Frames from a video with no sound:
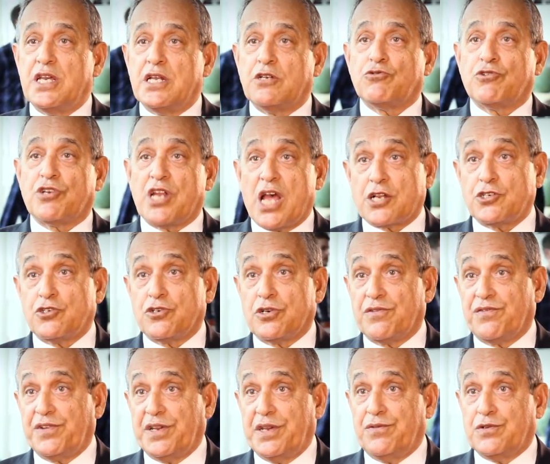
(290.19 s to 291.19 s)
introduction
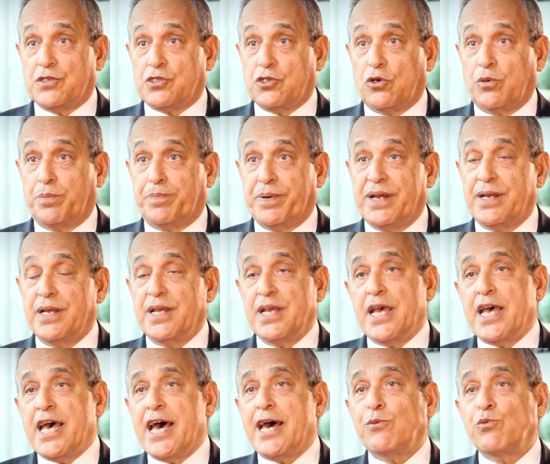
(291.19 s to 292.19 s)
of levodopa,
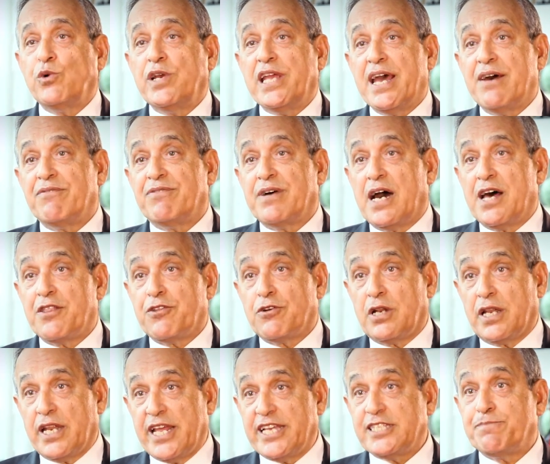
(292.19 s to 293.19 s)
and we have other
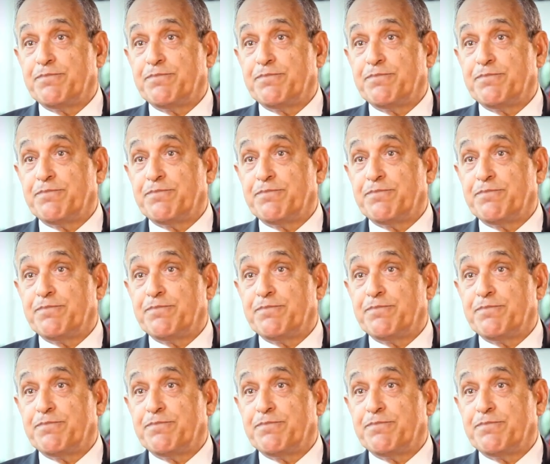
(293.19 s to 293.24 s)
less